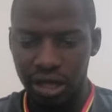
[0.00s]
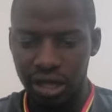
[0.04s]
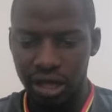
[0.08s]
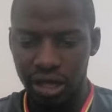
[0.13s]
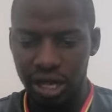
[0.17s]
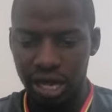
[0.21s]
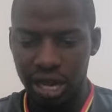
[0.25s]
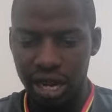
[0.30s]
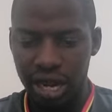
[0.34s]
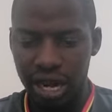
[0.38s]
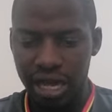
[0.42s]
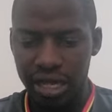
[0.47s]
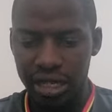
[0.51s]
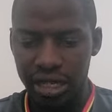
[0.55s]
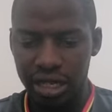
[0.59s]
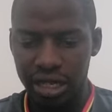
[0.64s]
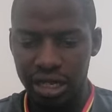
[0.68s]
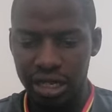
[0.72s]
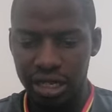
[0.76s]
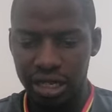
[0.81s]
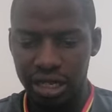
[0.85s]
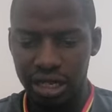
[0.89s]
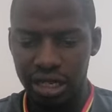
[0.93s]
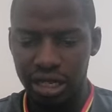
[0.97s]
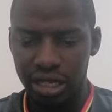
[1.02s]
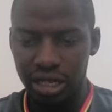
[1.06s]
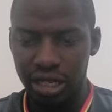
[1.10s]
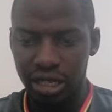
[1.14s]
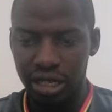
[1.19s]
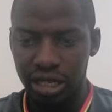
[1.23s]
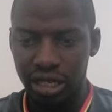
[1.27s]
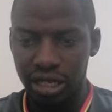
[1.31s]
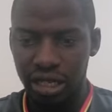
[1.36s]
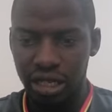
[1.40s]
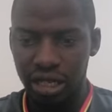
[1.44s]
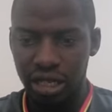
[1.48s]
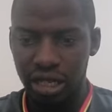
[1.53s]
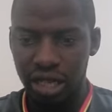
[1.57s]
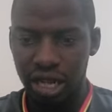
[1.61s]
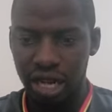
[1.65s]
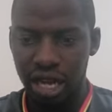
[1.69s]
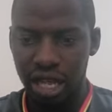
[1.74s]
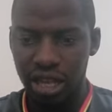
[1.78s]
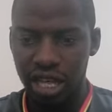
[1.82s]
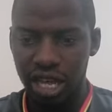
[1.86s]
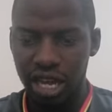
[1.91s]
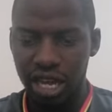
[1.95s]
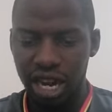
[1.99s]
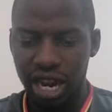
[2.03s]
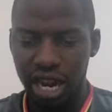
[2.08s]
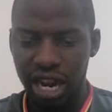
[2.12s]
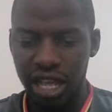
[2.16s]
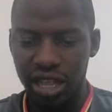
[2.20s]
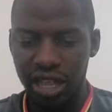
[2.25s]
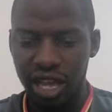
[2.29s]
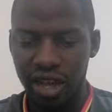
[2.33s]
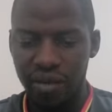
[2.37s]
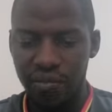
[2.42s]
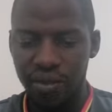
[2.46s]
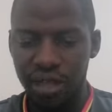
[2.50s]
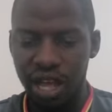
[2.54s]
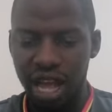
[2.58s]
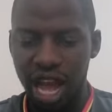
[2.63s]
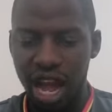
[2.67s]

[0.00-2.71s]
Then then another,